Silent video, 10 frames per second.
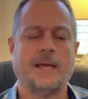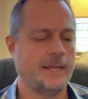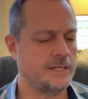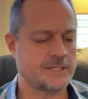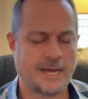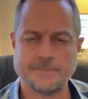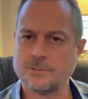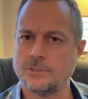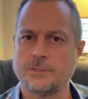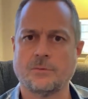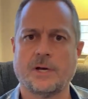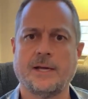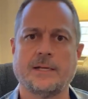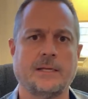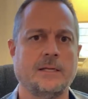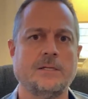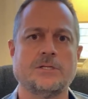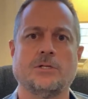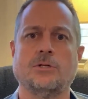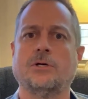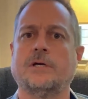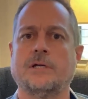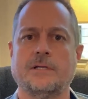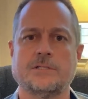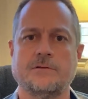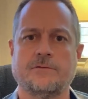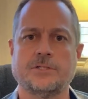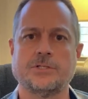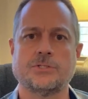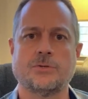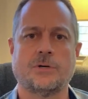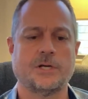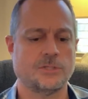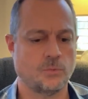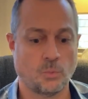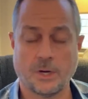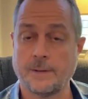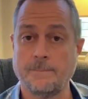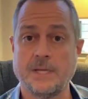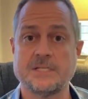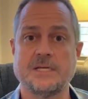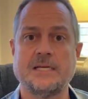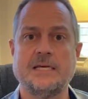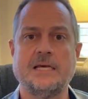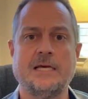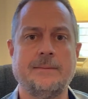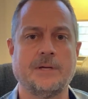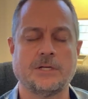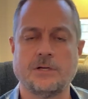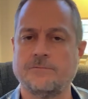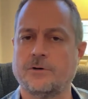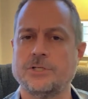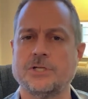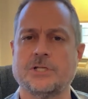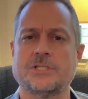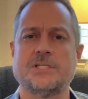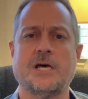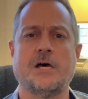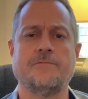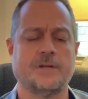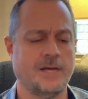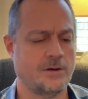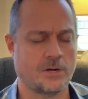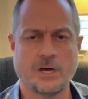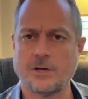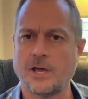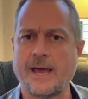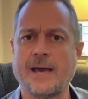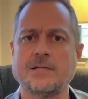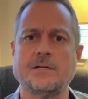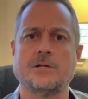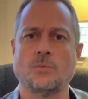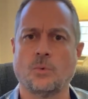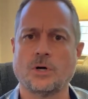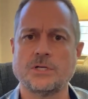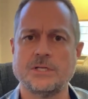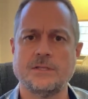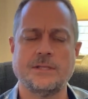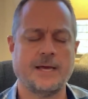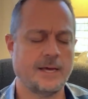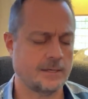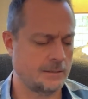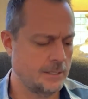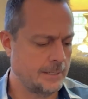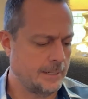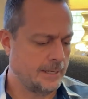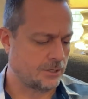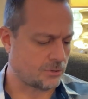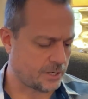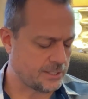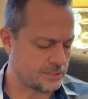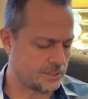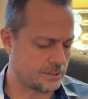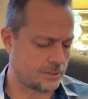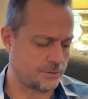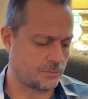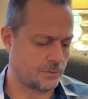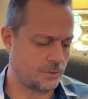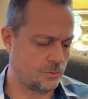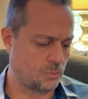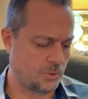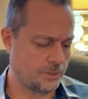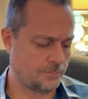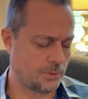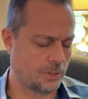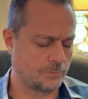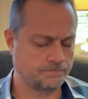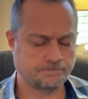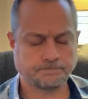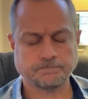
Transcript: and it's absolutely right, again, to look at his conversion story as what it meant to him and conversion itself and how God acted and worked in that. Christ there on the road with Paul.